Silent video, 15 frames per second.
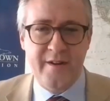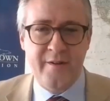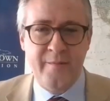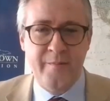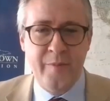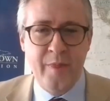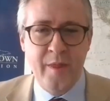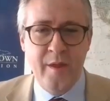
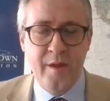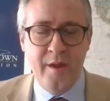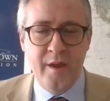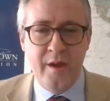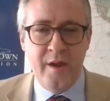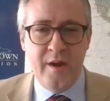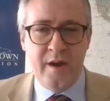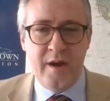style.
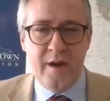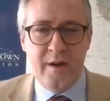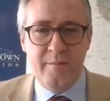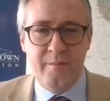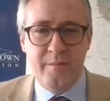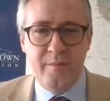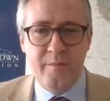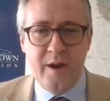
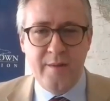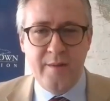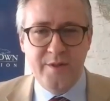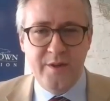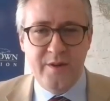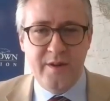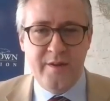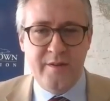
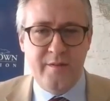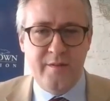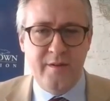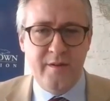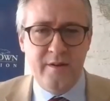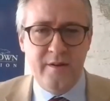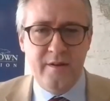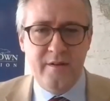Perhaps you
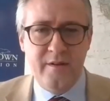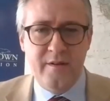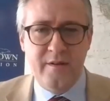could